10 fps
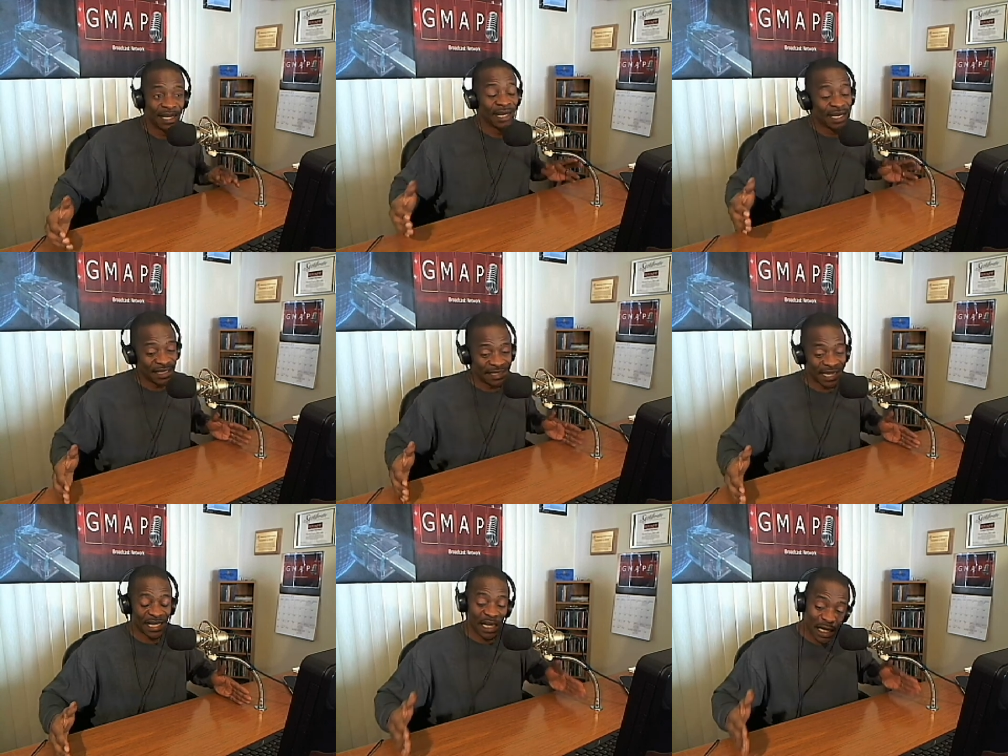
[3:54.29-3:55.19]
He
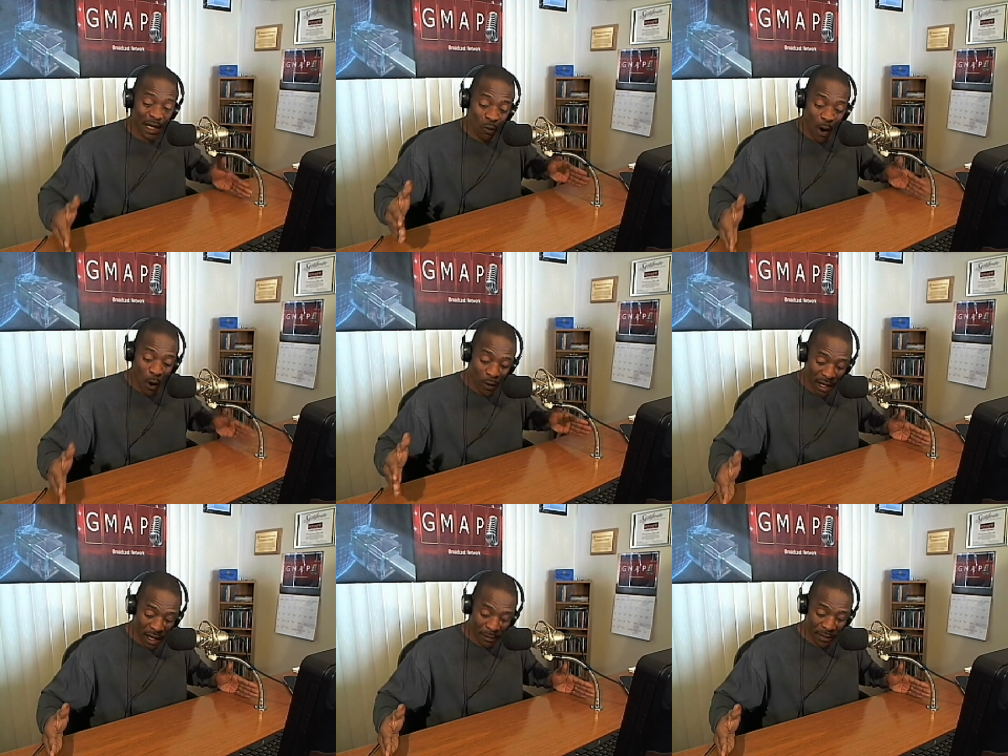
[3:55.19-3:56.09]
said he woke
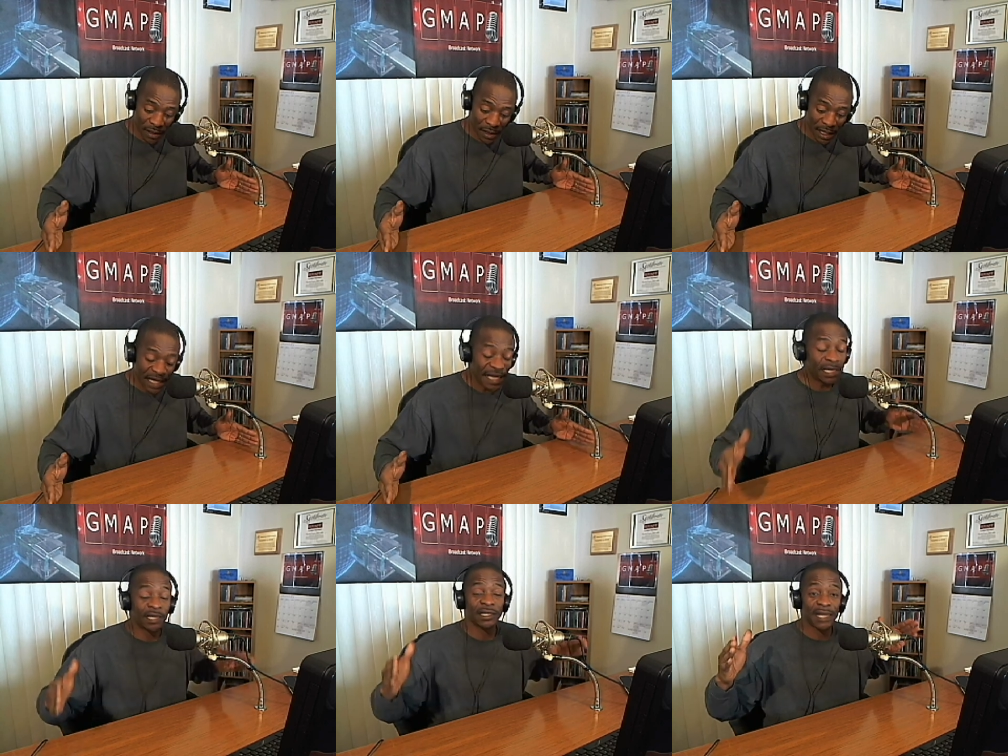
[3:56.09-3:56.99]
up, he
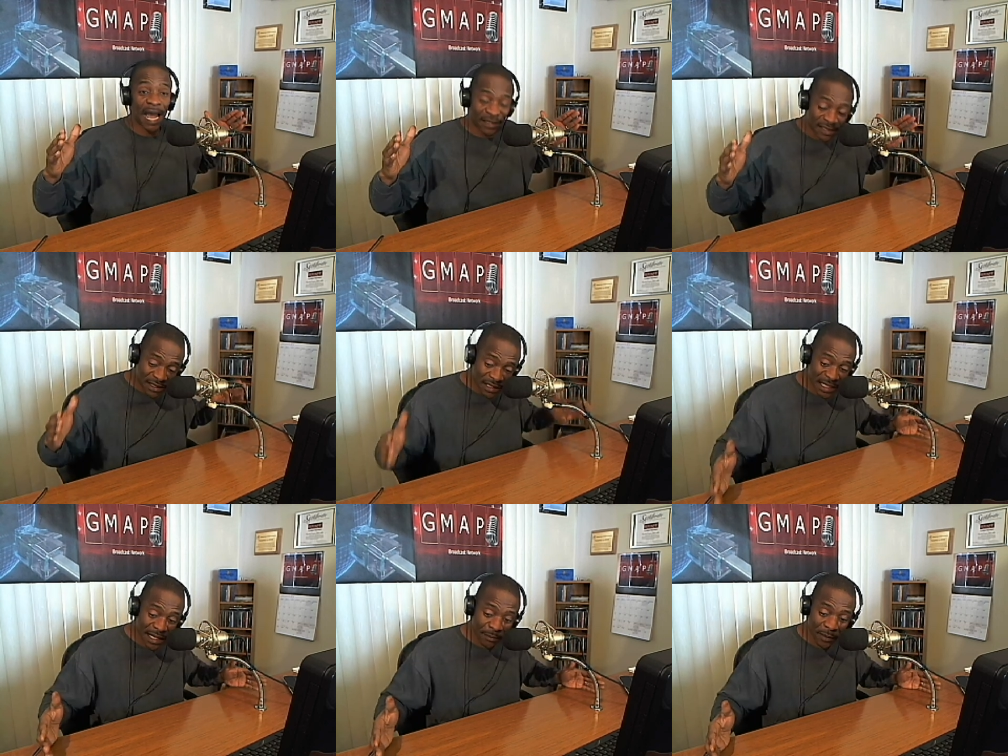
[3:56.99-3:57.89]
could not
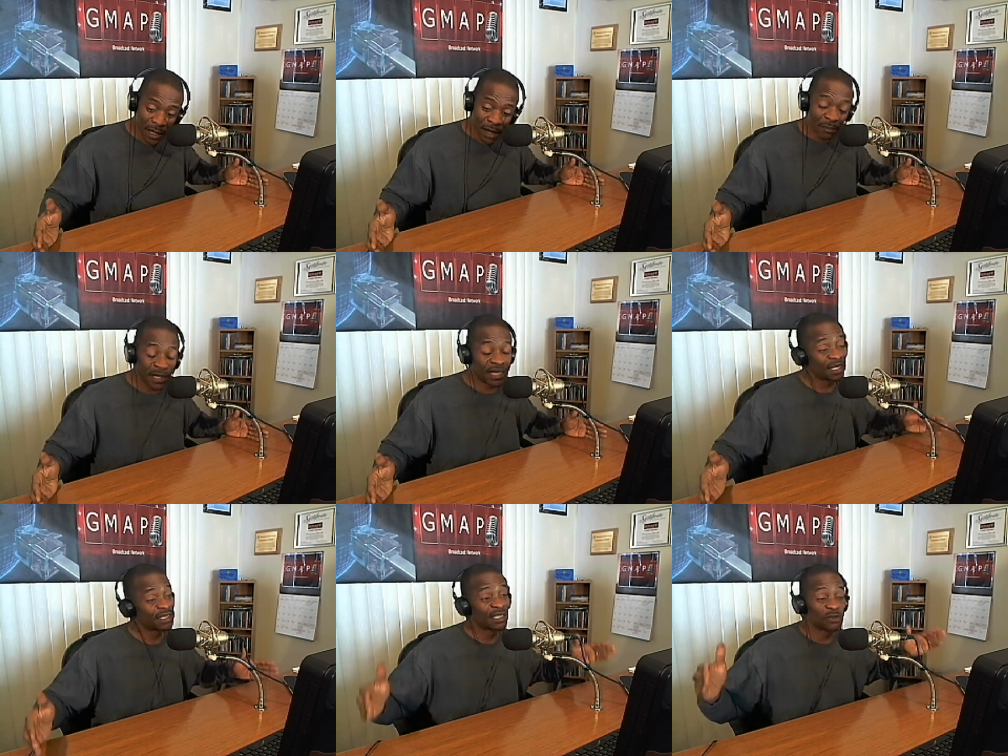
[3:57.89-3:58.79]
sleep
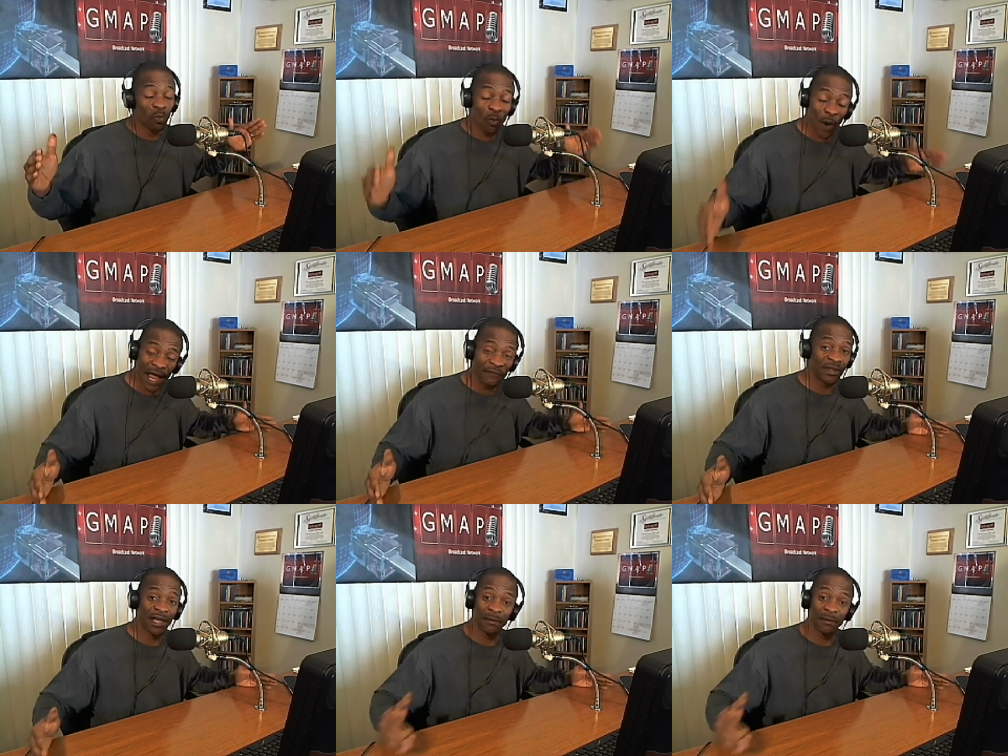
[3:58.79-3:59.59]
because his wife kept